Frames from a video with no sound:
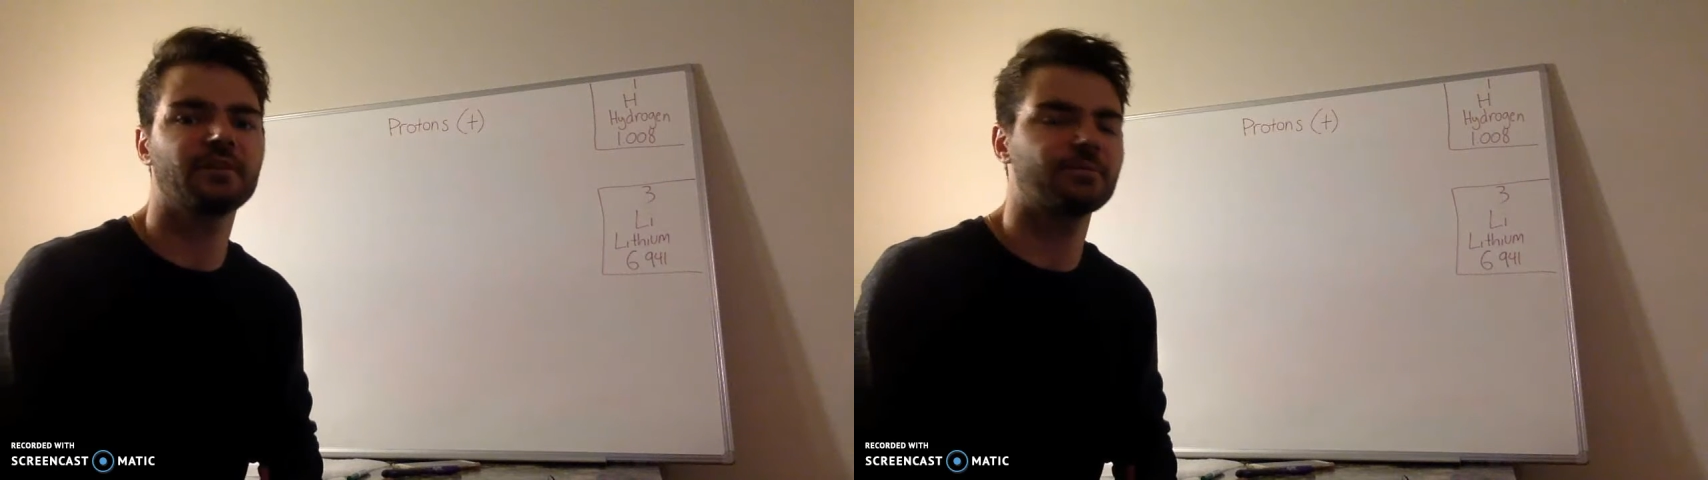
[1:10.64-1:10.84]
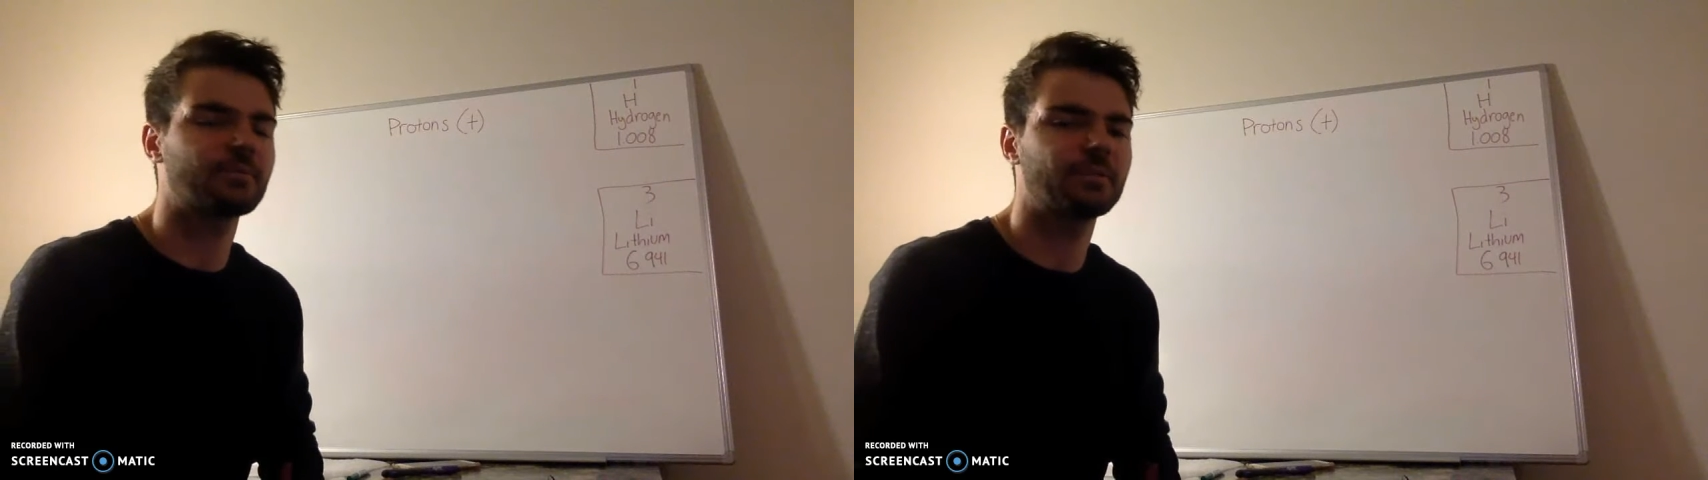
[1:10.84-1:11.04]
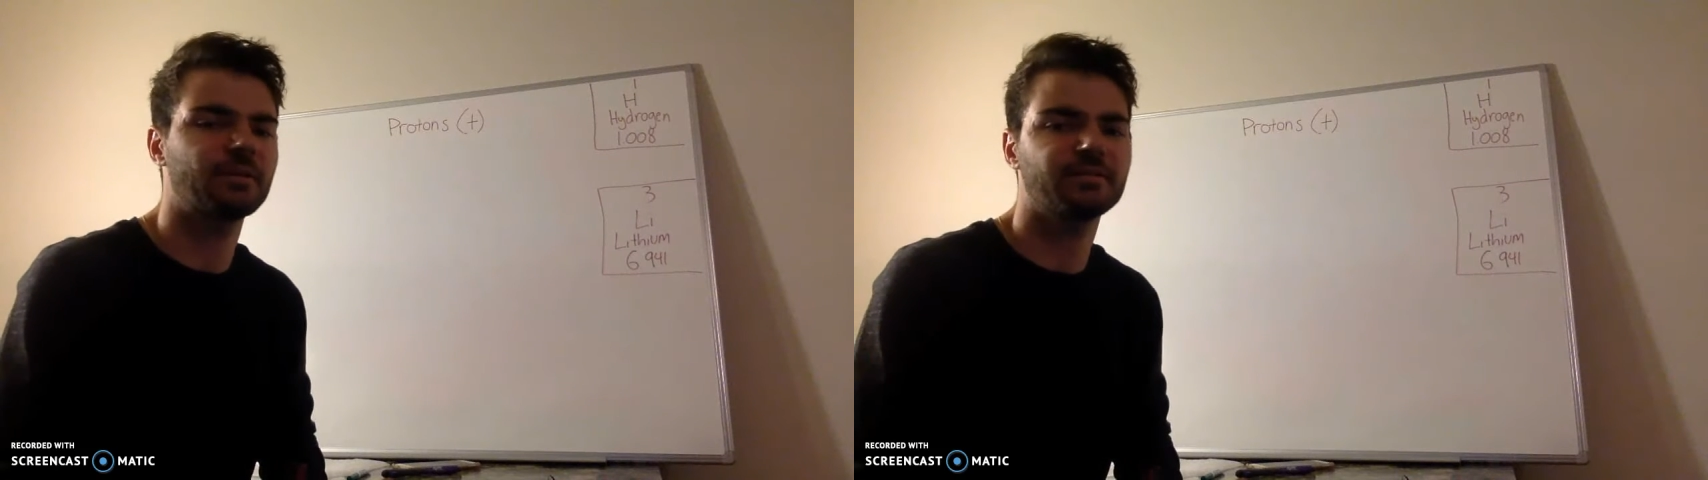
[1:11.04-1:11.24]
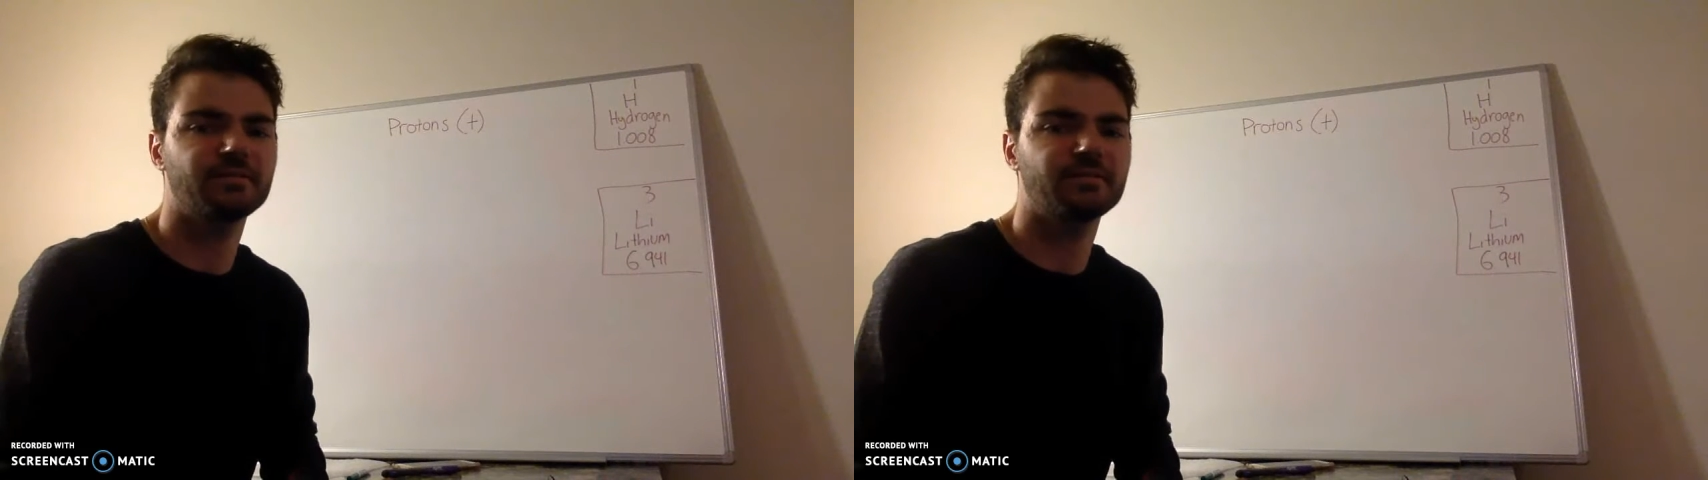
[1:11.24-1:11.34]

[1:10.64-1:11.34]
I remember that